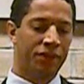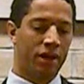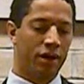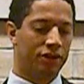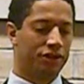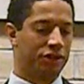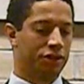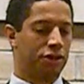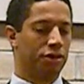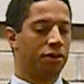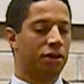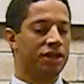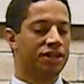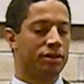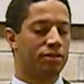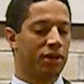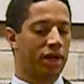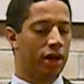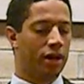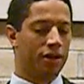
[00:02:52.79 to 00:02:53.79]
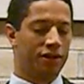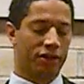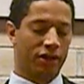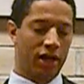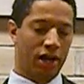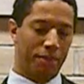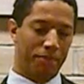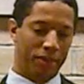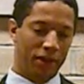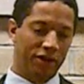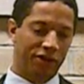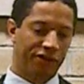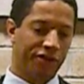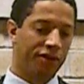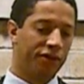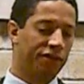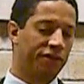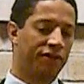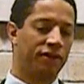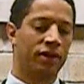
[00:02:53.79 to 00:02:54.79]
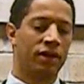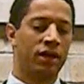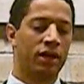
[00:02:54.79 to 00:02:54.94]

There's tourism there. There's a lot of beaches.